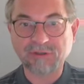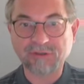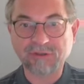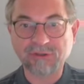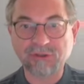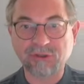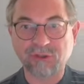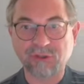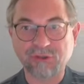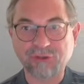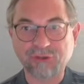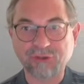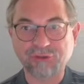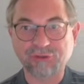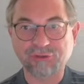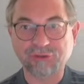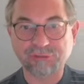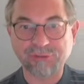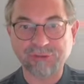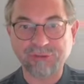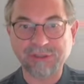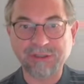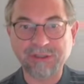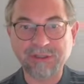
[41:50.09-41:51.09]
search
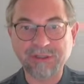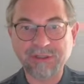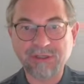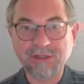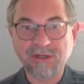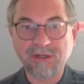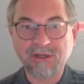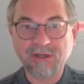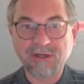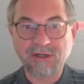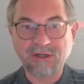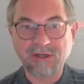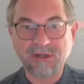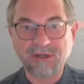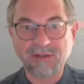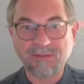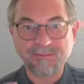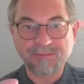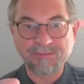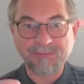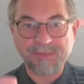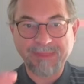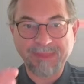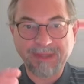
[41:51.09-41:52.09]
tree
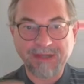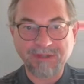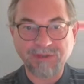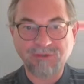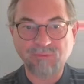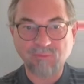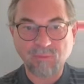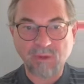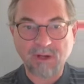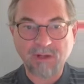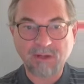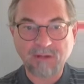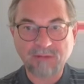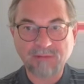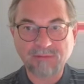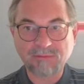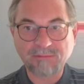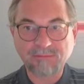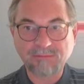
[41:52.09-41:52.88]
um, as well.